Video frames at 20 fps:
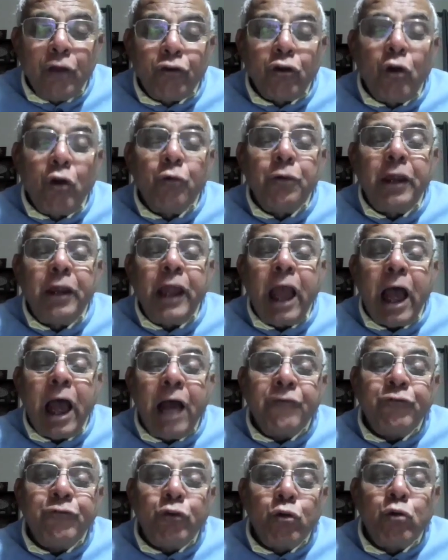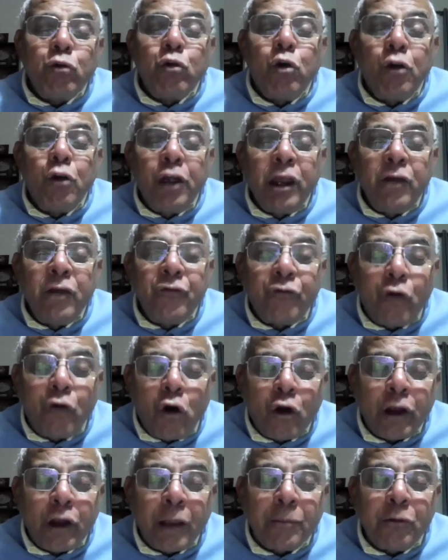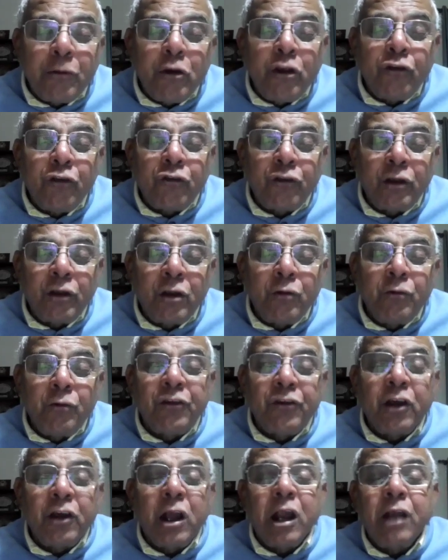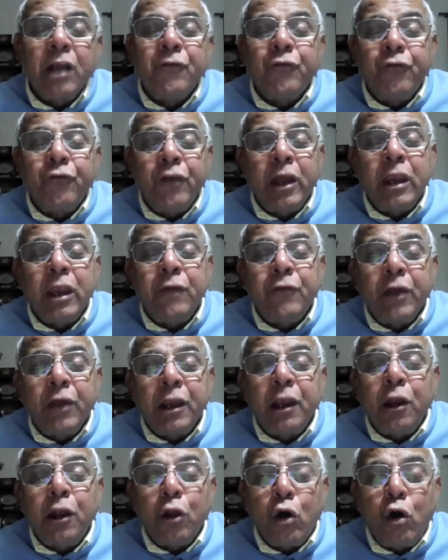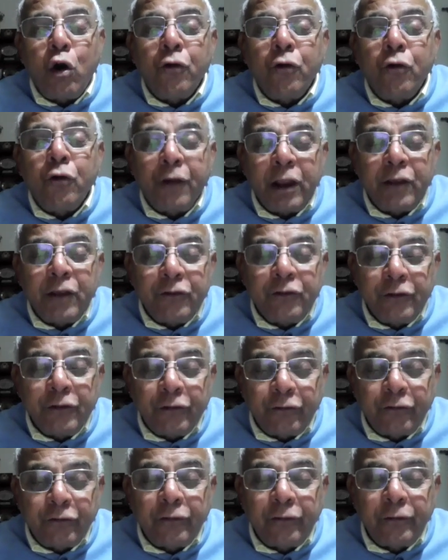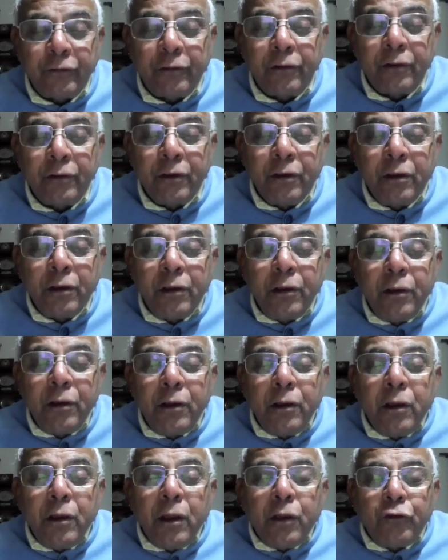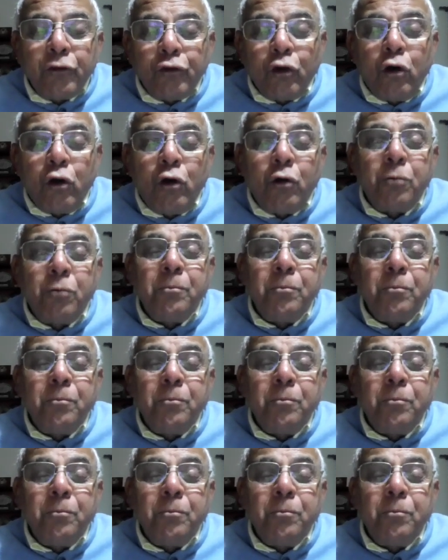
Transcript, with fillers: So we have to go in for ammunition, which are at very, very long ranges. So